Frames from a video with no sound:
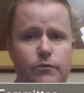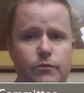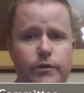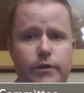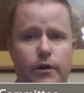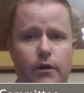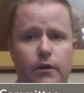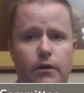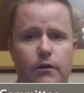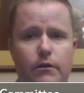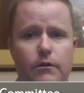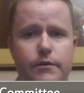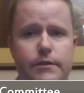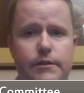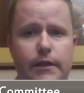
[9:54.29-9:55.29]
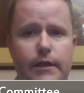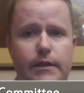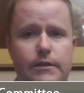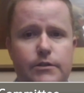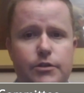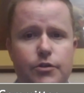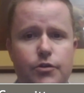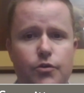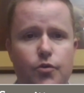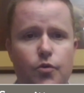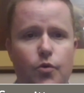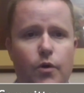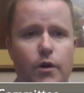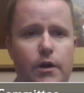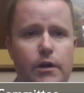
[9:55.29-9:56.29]
We are slated
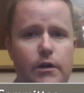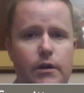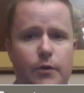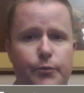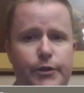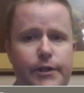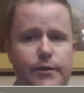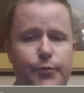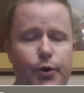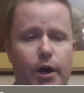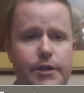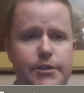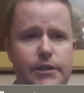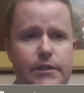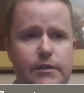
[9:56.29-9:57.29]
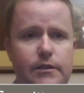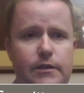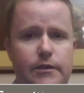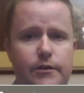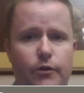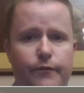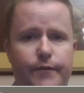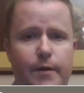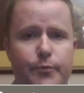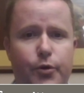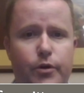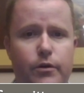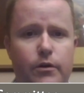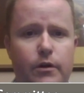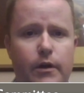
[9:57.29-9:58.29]
to complete the project in
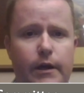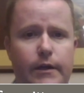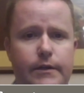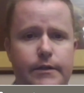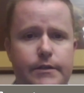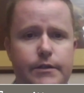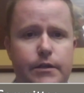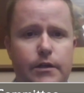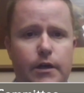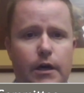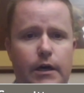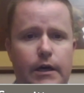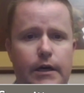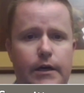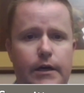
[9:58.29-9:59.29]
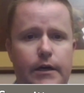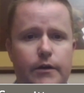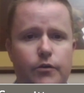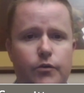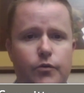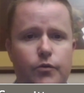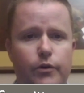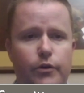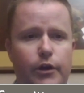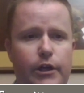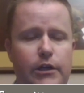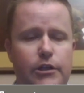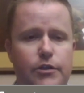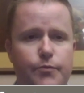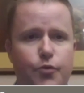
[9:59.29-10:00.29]
November, and we're
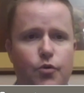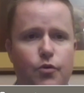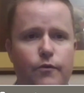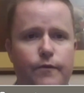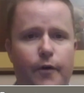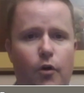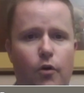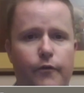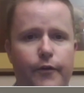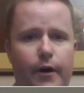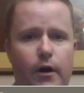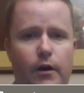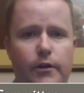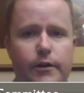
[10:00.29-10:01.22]
looking to move over the